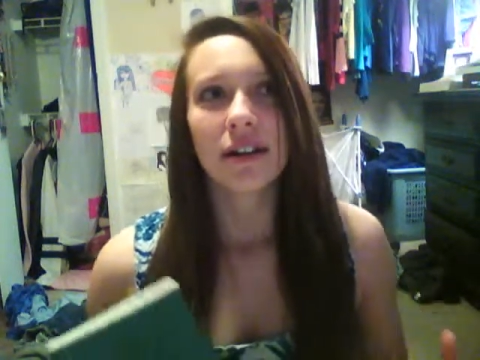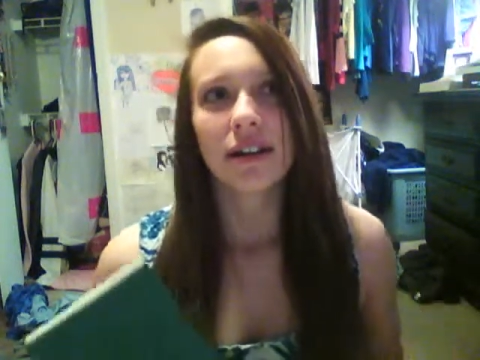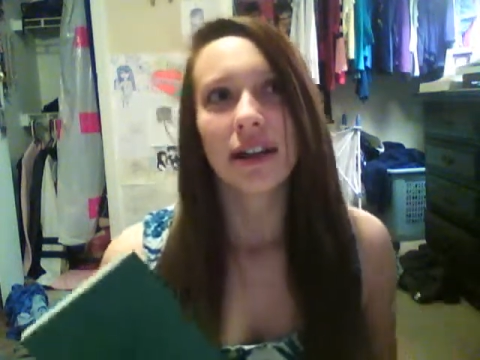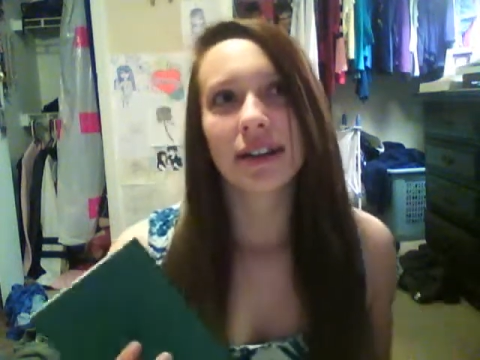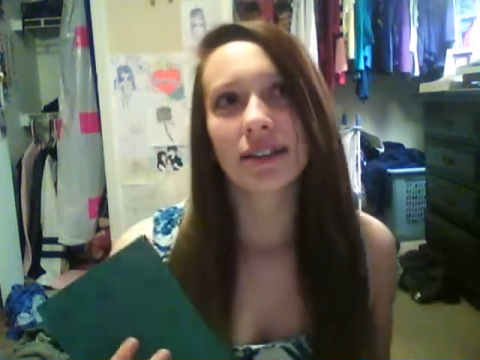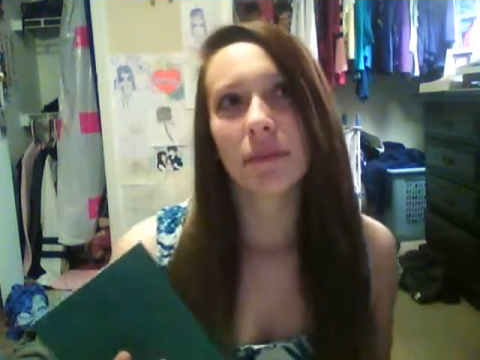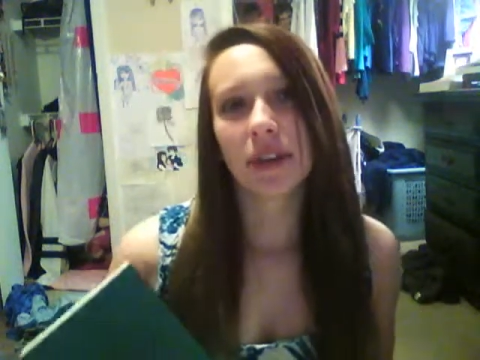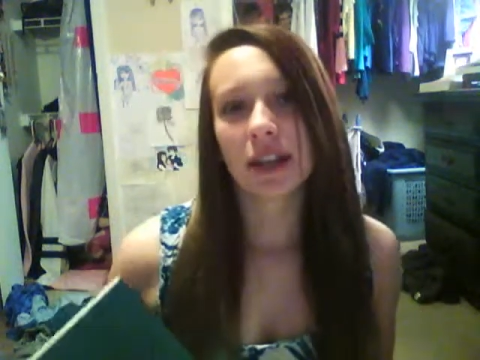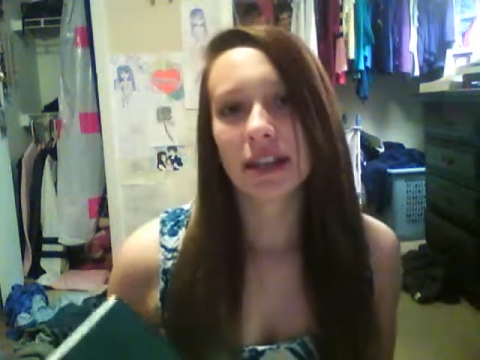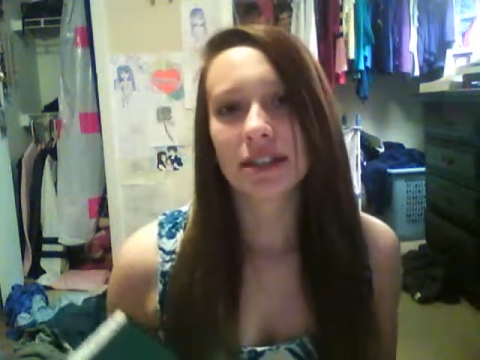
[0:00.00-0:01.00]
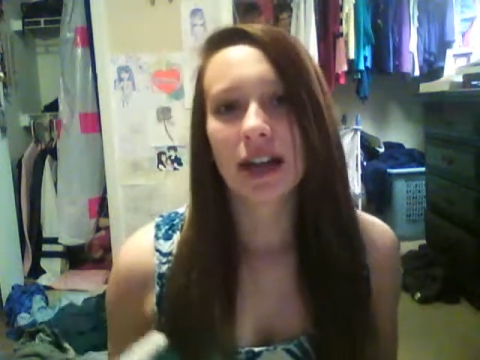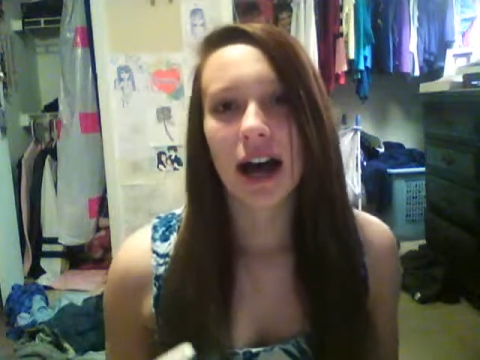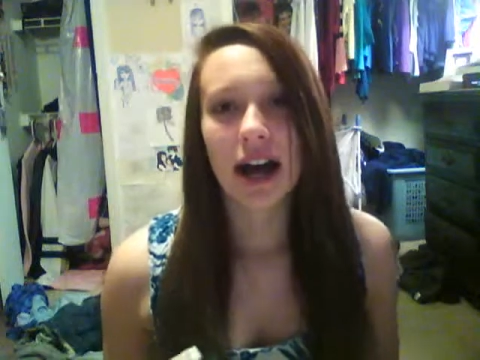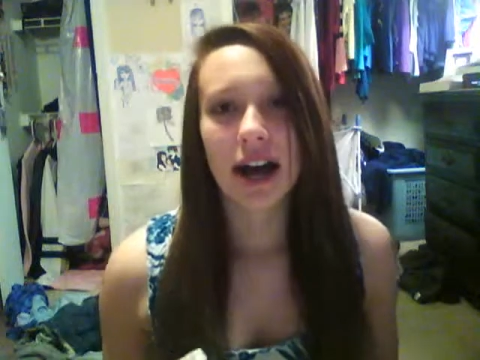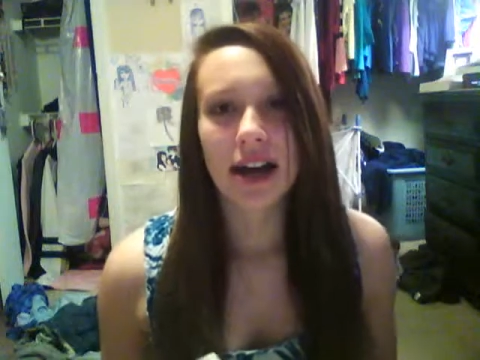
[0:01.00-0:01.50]
like something that's
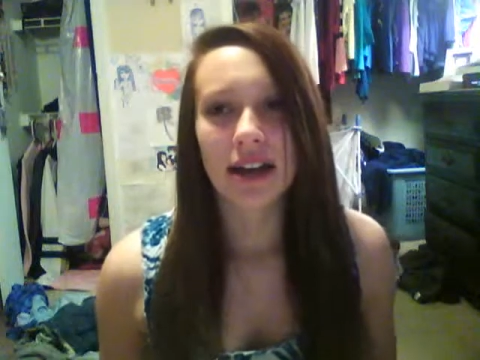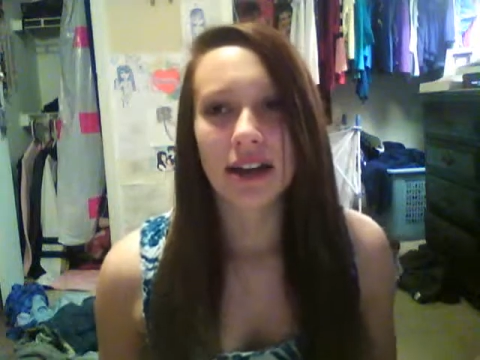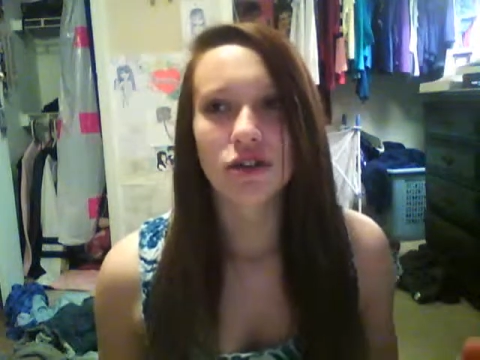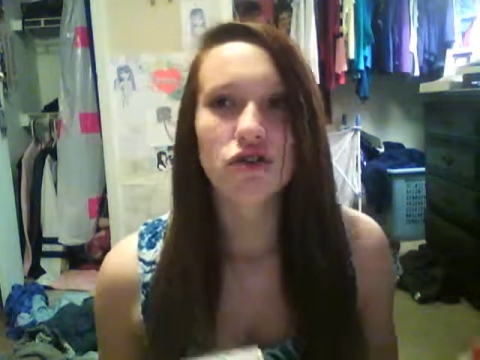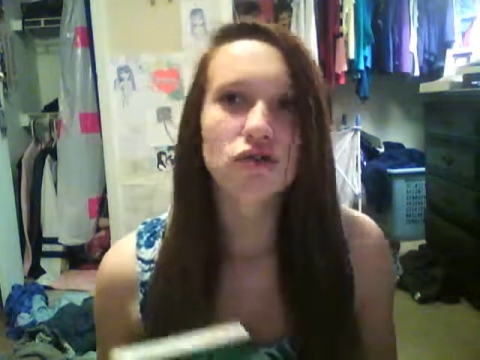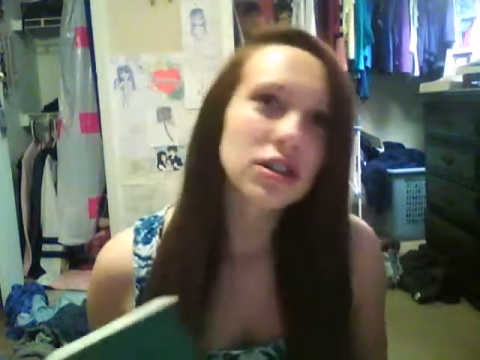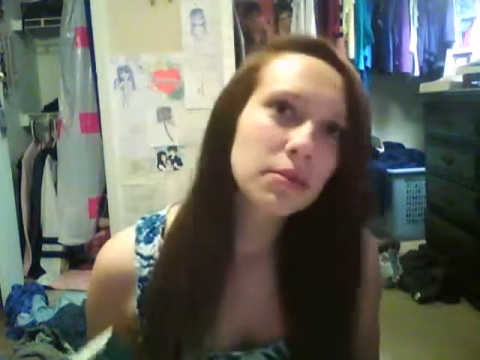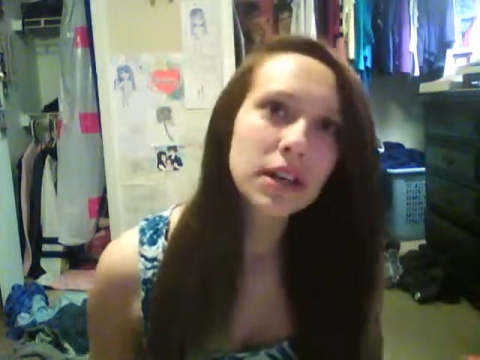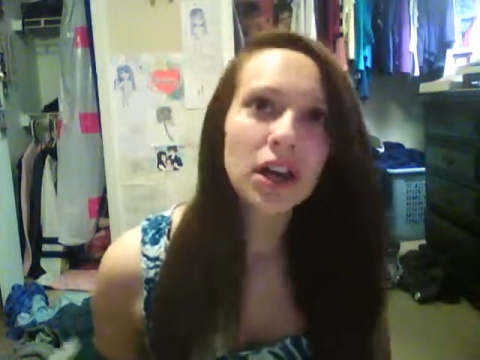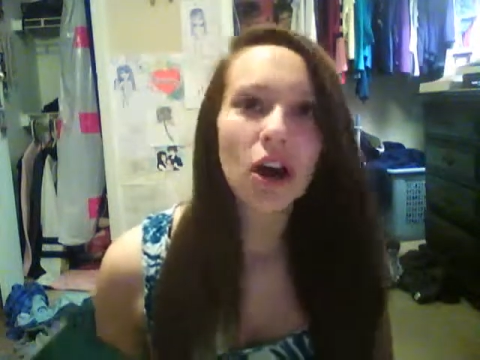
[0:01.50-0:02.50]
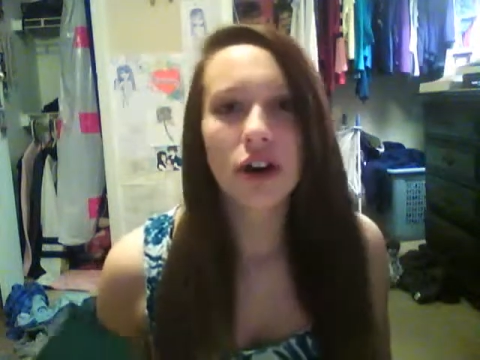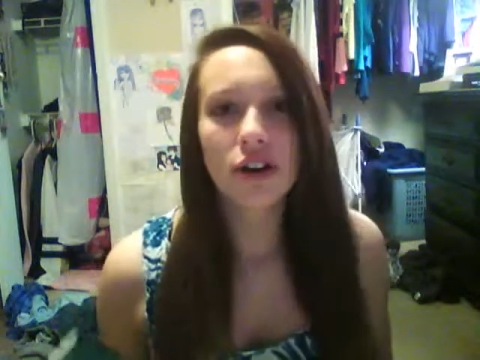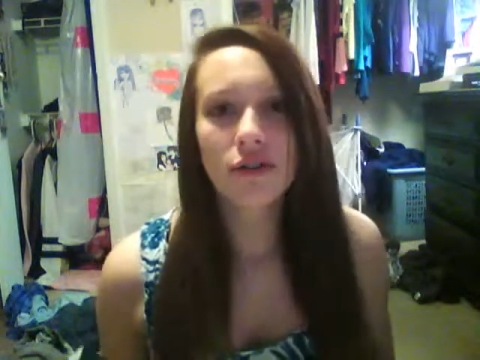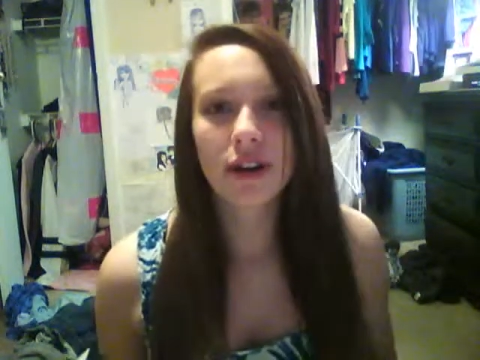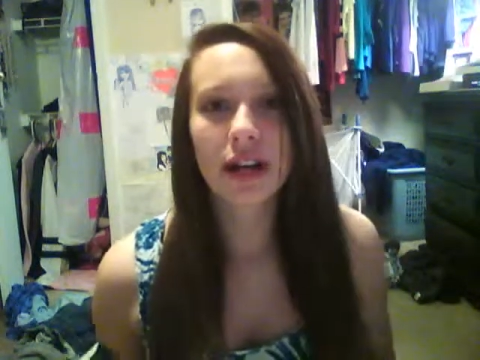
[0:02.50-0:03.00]
not extremely
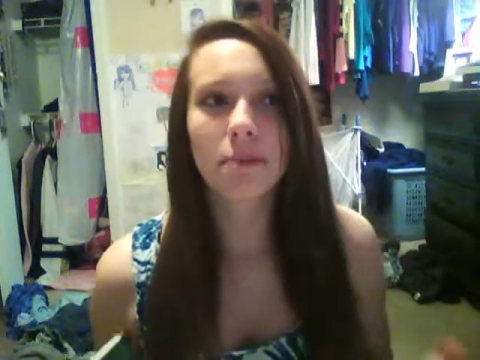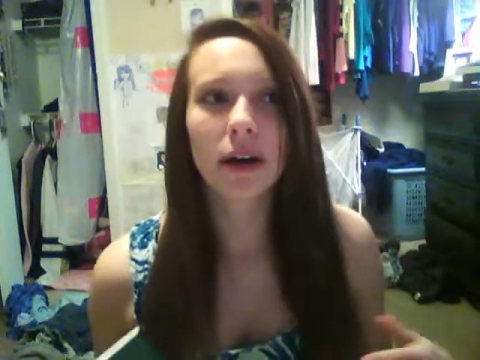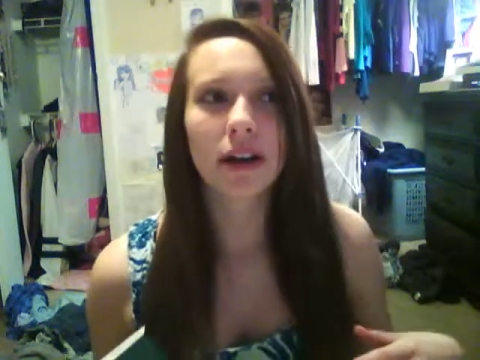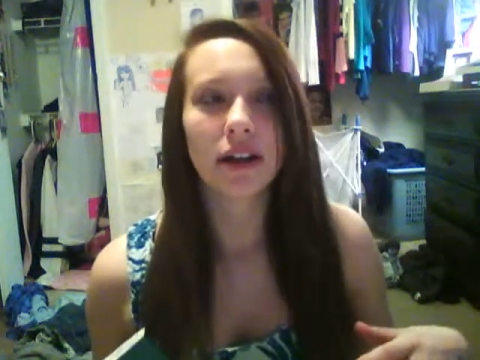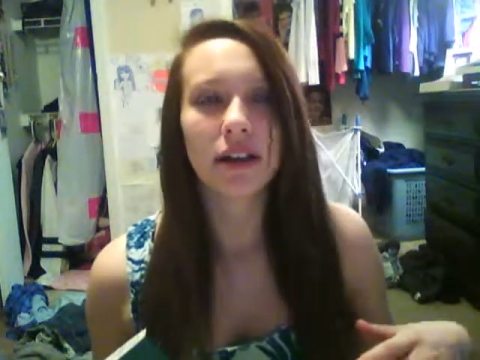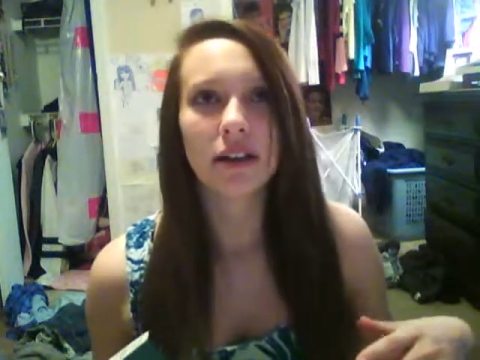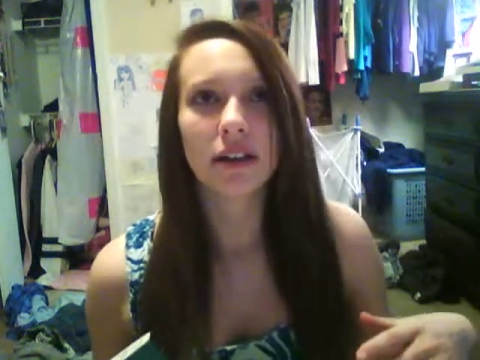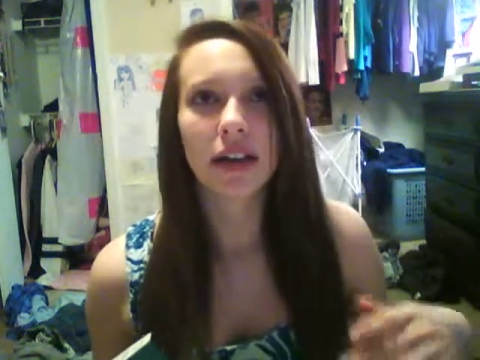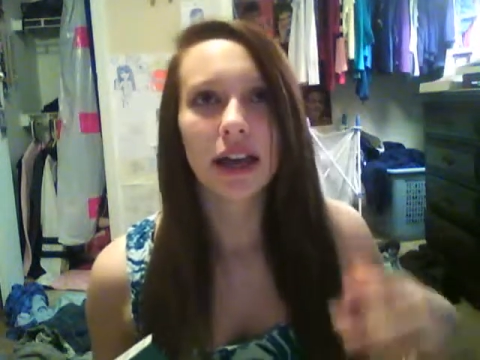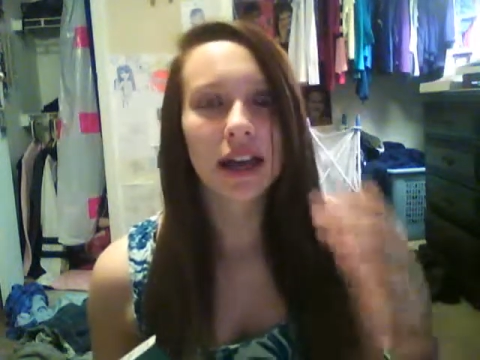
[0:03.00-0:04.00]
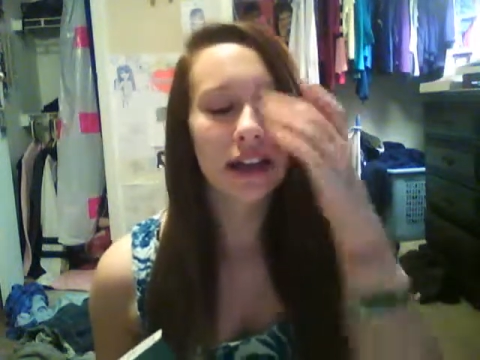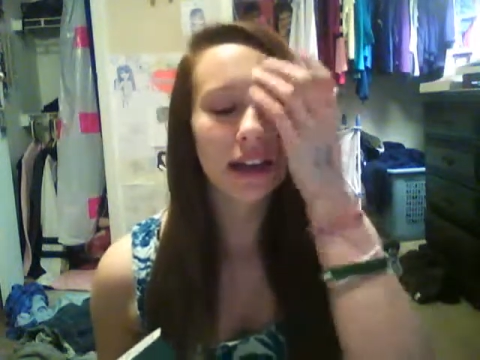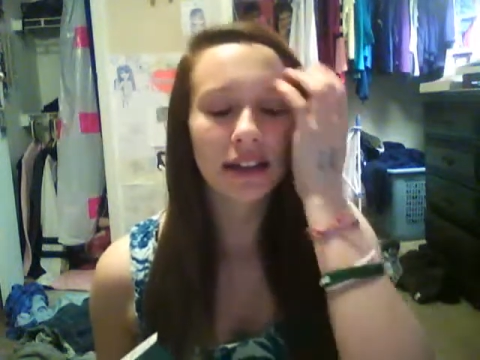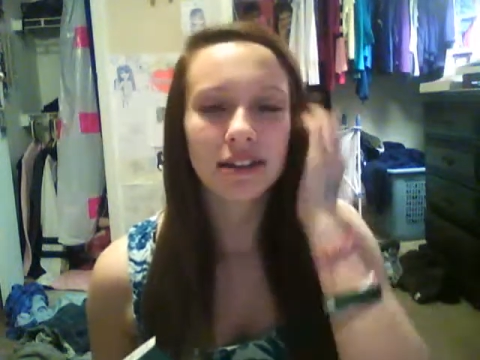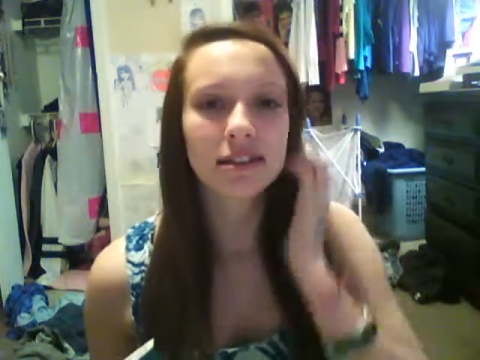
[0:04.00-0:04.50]
hard to read, but
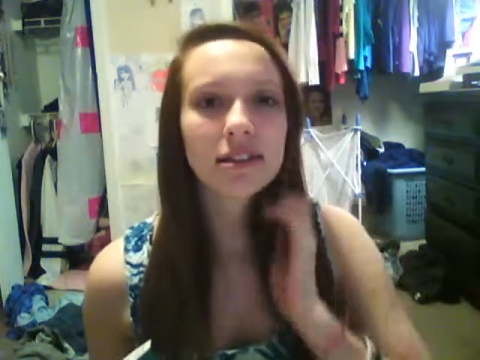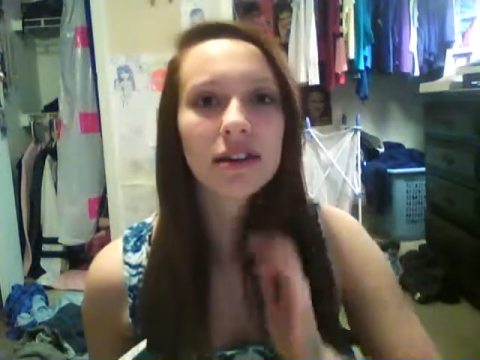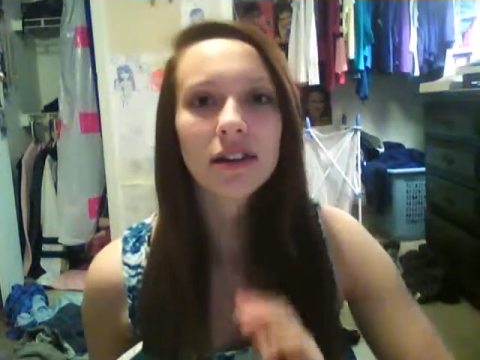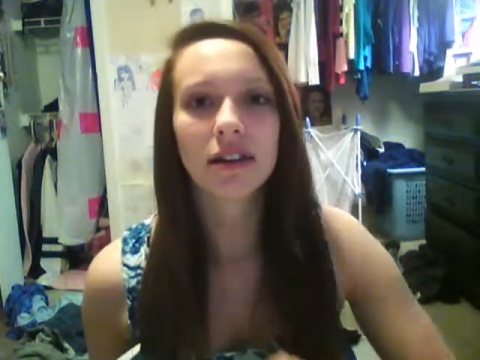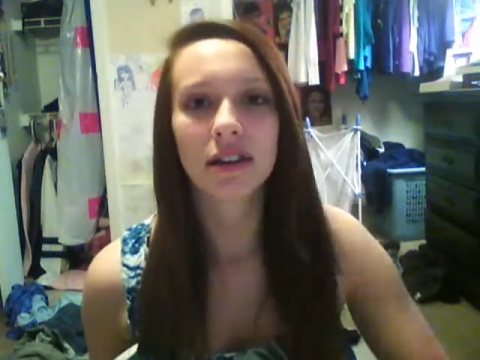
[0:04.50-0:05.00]
it